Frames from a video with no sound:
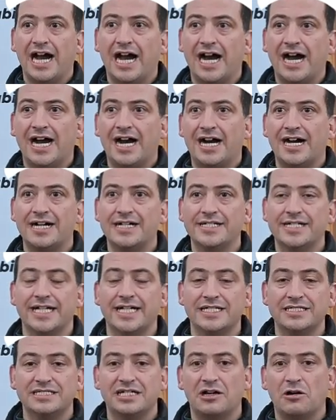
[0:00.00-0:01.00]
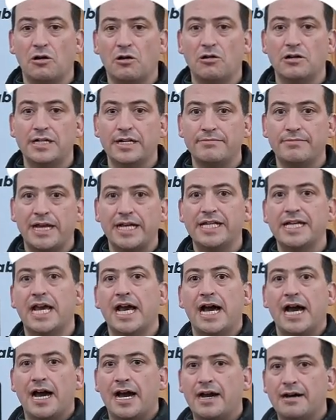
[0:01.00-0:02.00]
and it's all about
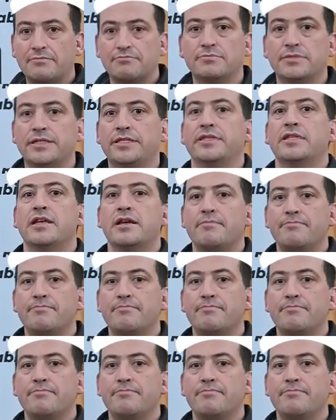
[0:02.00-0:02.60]
helping